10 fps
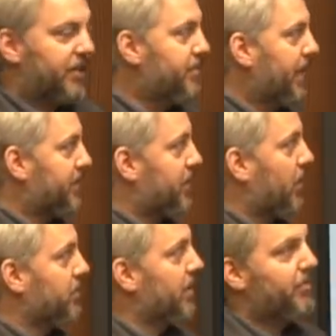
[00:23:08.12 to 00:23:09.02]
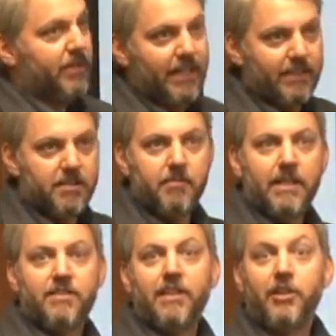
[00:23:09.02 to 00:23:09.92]
just because it's hard to replicate doesn't
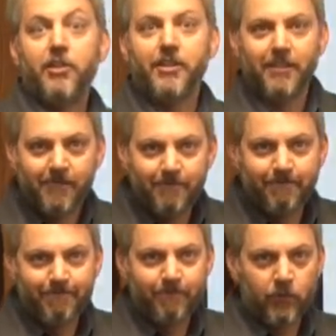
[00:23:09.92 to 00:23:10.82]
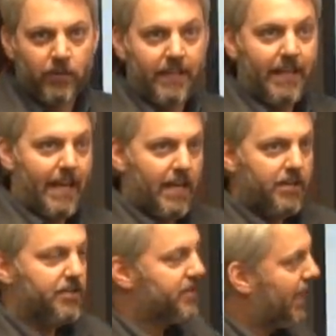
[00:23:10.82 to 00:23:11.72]
mean it's any good, right? The
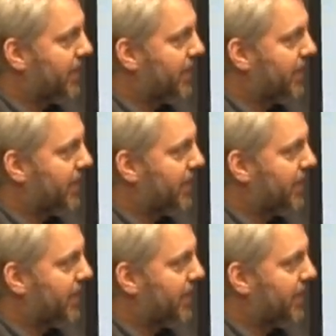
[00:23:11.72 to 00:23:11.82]
edge is